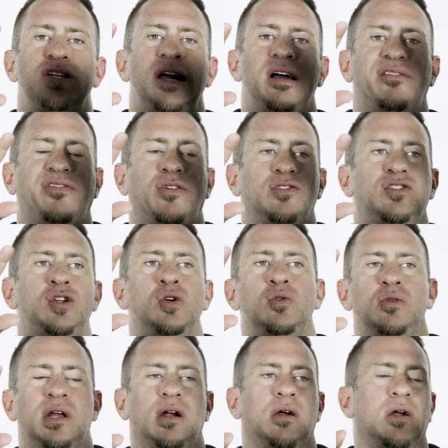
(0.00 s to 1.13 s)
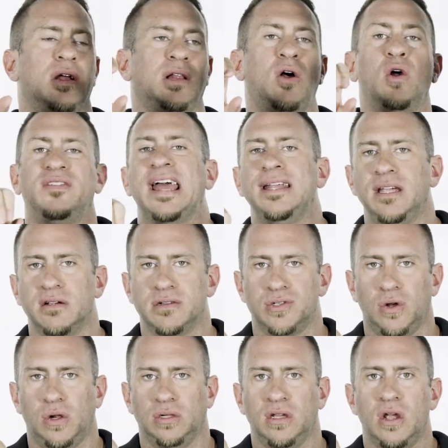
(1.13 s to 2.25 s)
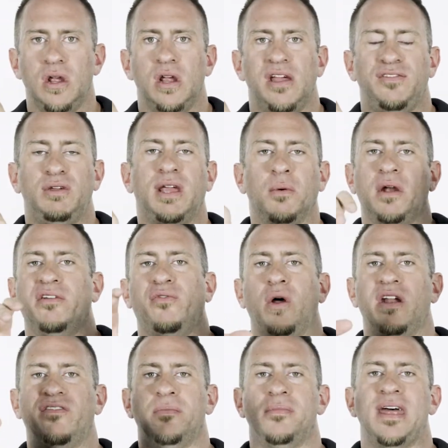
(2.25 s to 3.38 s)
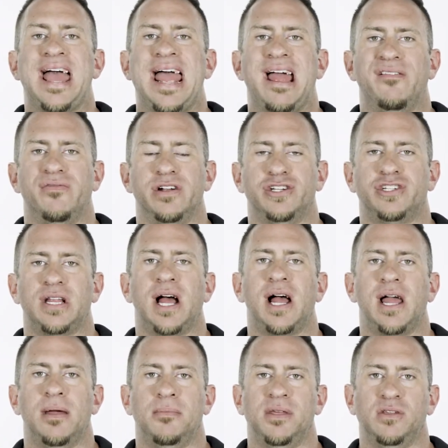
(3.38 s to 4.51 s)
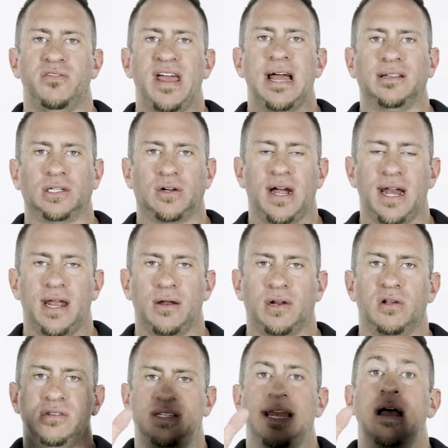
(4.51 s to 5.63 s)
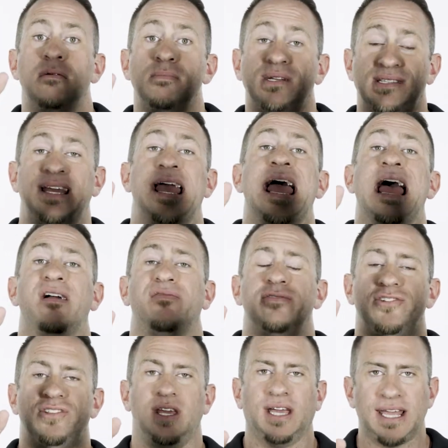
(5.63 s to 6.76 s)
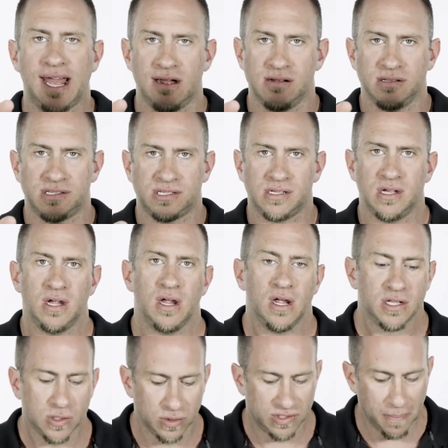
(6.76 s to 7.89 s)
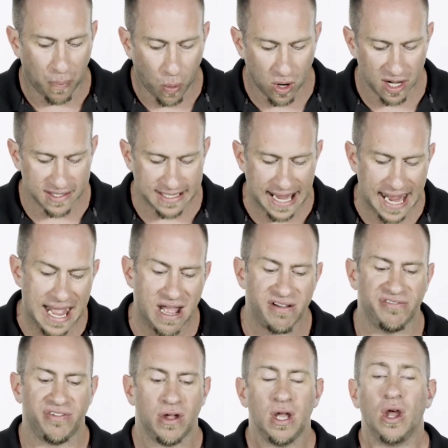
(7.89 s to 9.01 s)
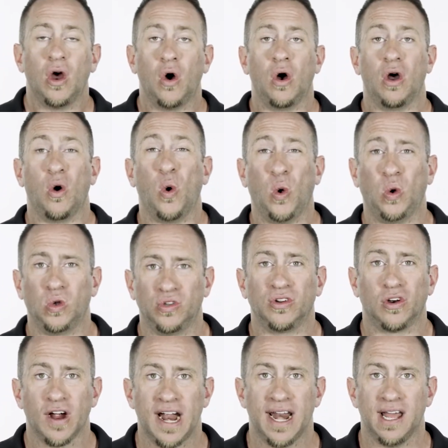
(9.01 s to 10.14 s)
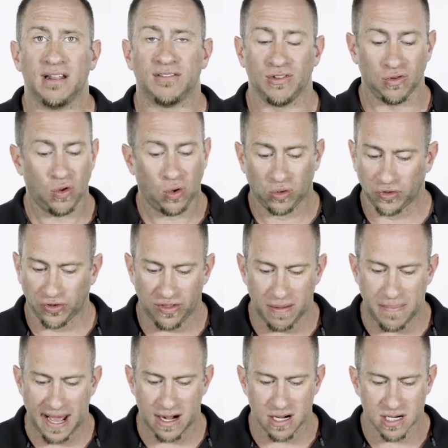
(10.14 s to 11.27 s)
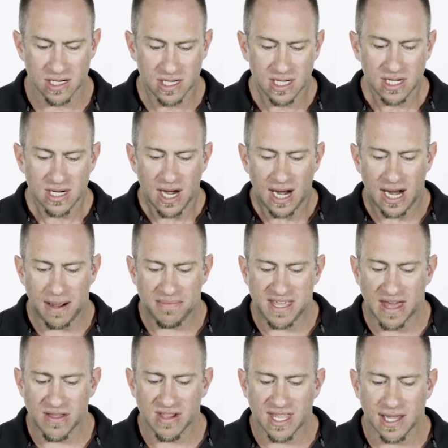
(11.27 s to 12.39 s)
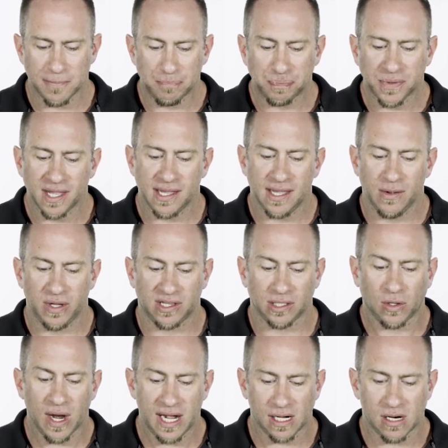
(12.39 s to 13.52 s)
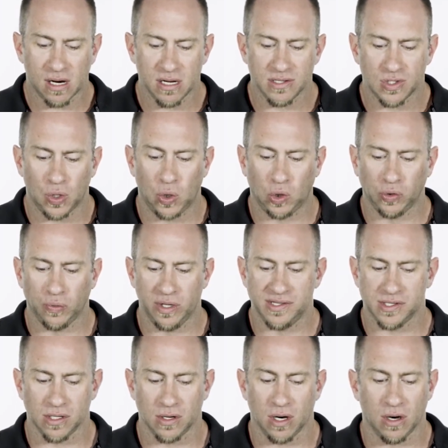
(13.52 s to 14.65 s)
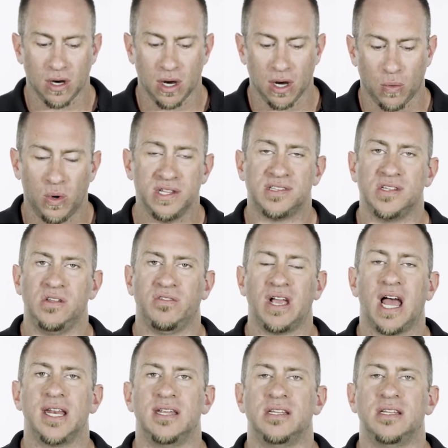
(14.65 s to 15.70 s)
you have 2 that are 10 years old, if you get rid of one of them, the average time that you've had the credit goes down because they average the accounts. So it's important to have old credit. The older, the better. The other thing with credit cards, old ones are ones that you've gotten,